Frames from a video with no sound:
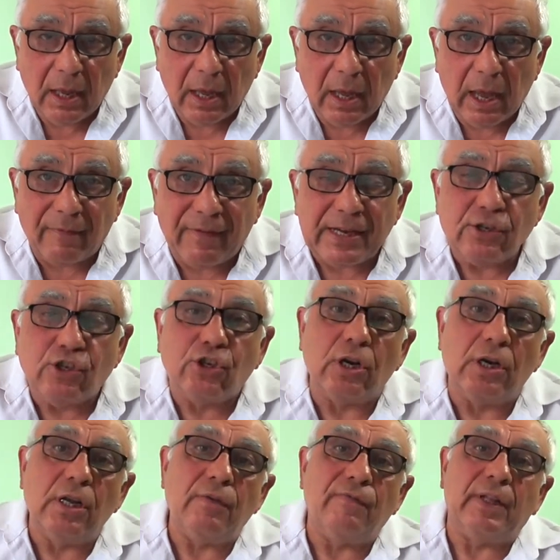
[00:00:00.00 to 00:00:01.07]

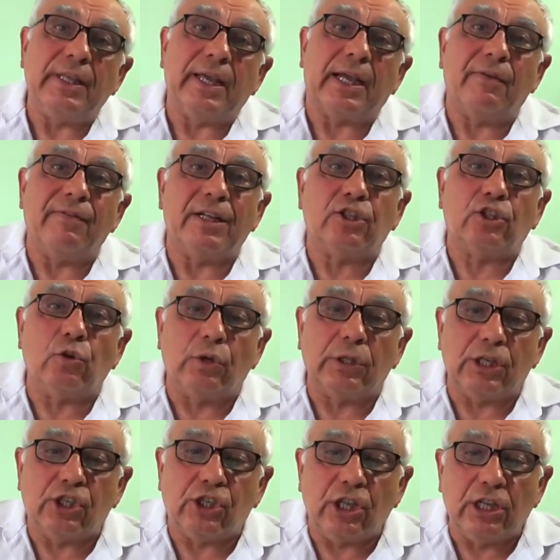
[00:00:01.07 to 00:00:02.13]
eventually, when Yocheved saw
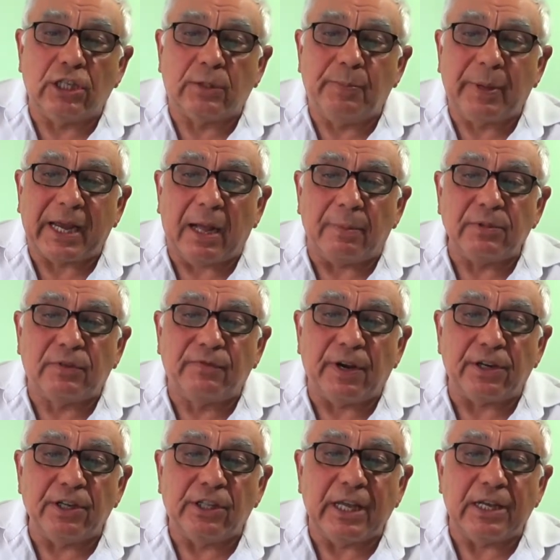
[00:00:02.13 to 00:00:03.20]
that it becomes
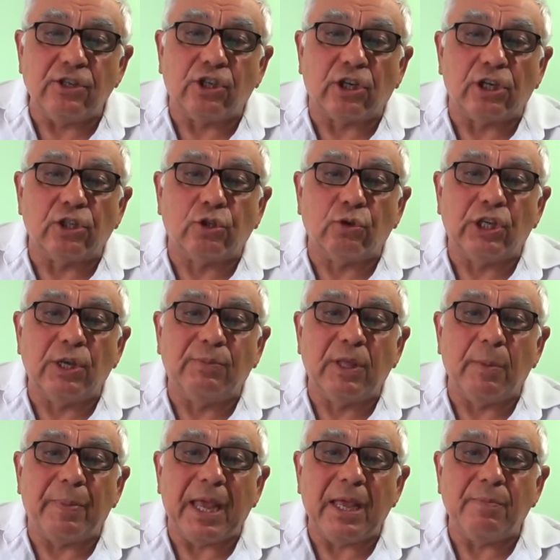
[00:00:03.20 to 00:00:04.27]
very dangerous to keep
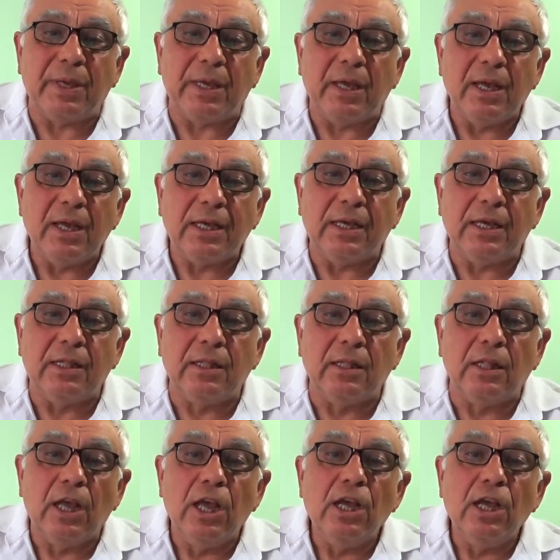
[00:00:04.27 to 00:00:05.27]
the baby hidden,